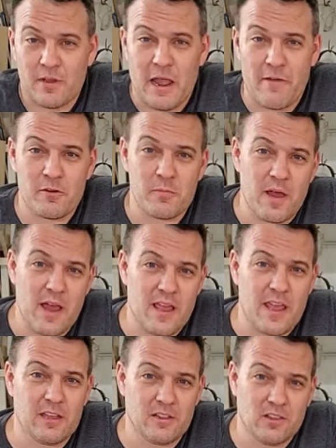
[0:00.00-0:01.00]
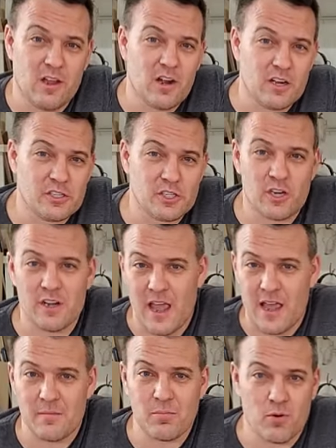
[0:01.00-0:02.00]
then I would buy a larger
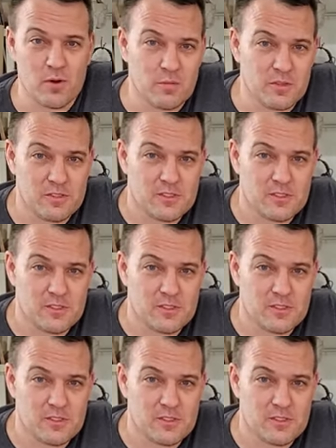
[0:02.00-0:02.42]
non-portable